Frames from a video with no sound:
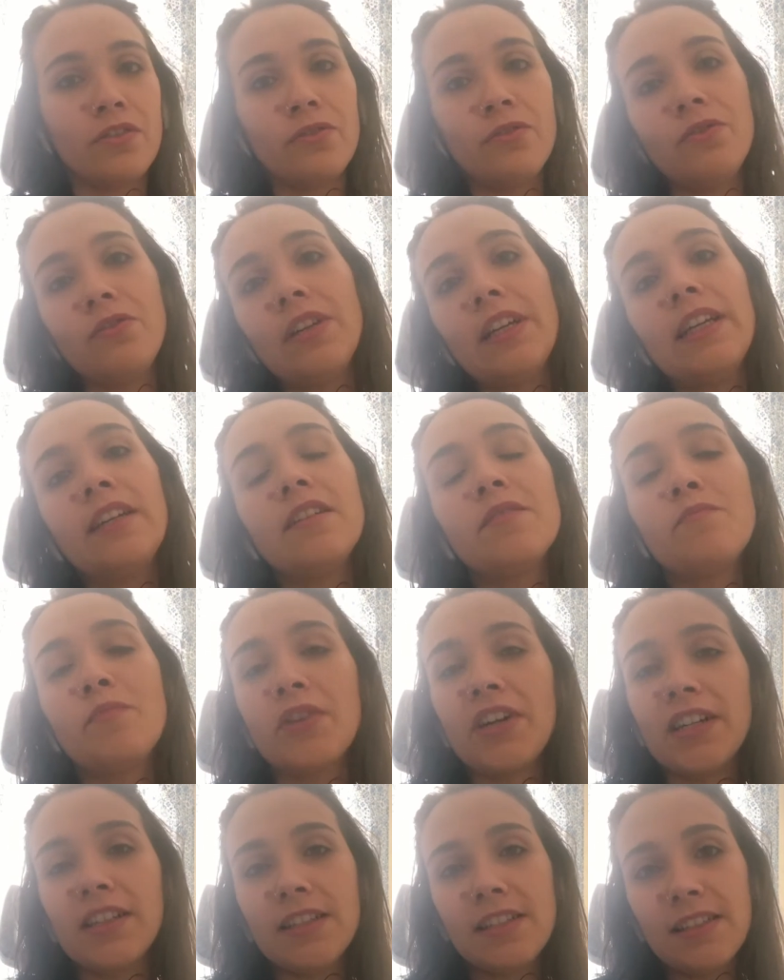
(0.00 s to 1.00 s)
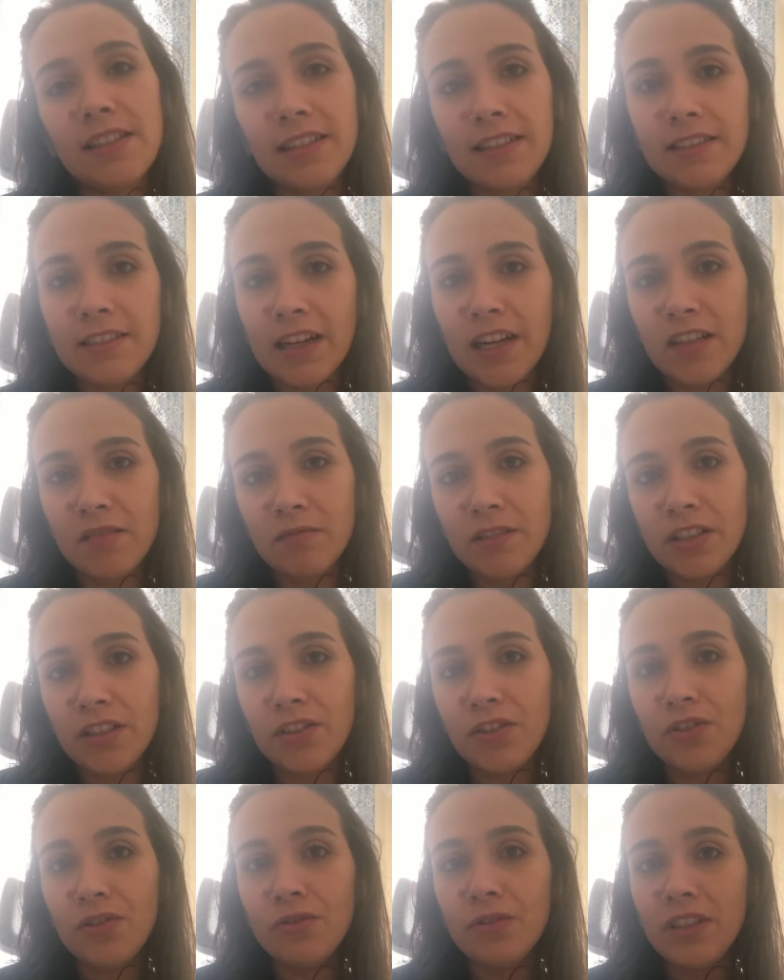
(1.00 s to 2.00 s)
during the pregnancy time
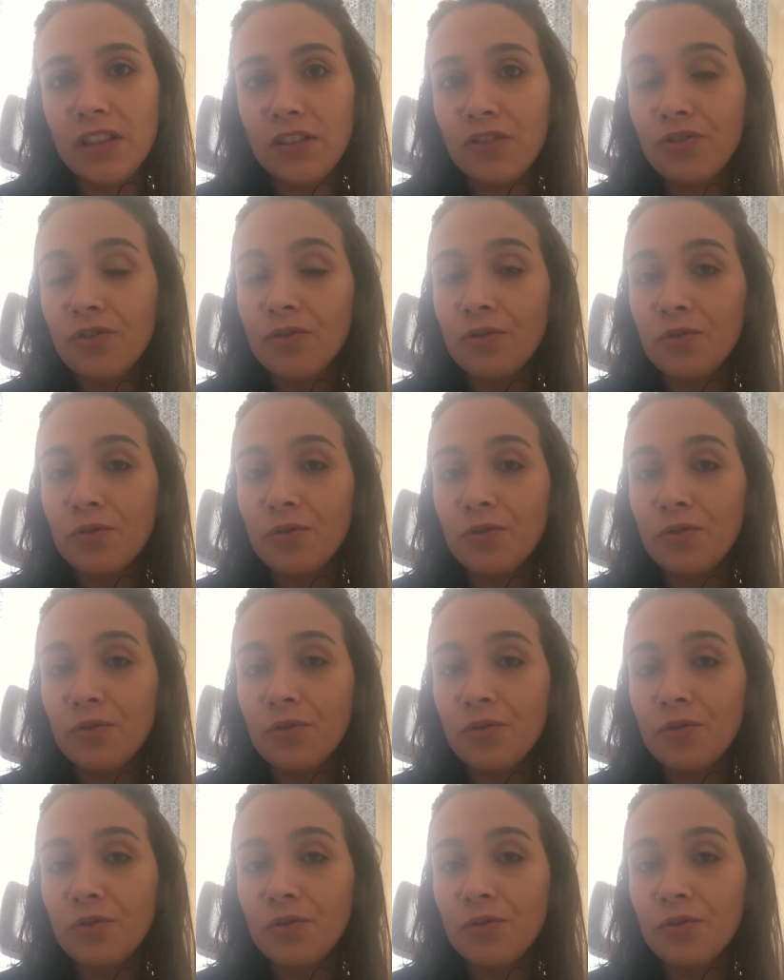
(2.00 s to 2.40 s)
that you need